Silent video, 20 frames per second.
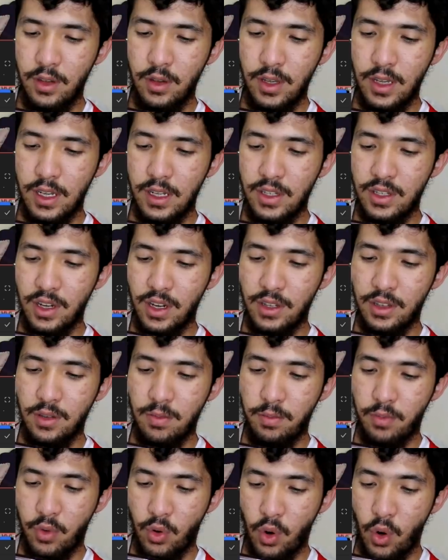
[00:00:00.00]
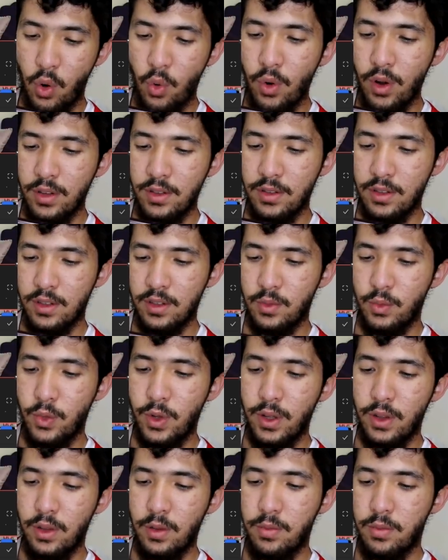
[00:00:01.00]
You can check the pro ones as
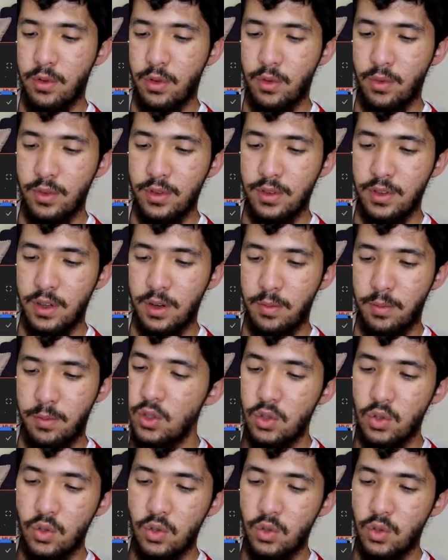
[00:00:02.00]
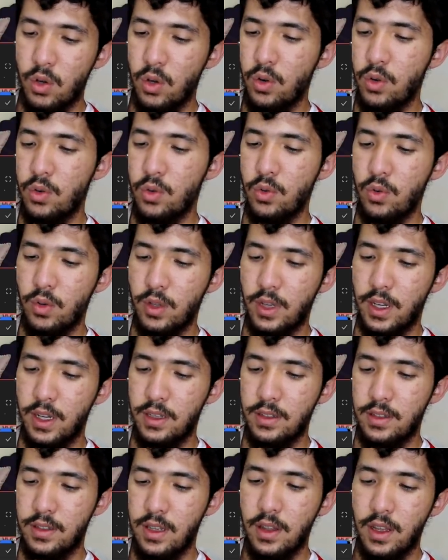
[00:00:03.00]
well. The pro ones are so cool,
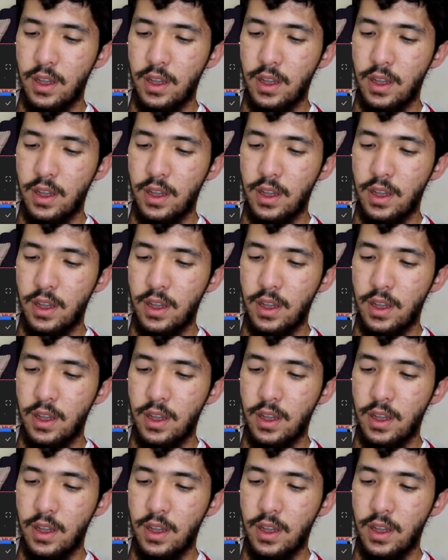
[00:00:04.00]
guys.